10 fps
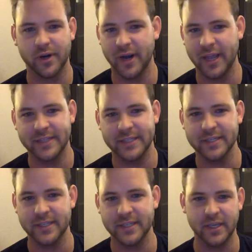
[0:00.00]
or
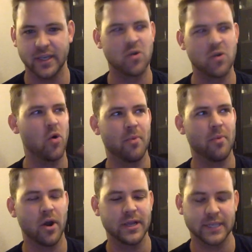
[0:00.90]
AT&T, like corporate
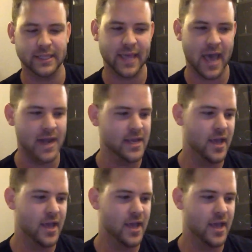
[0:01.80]
parties like that.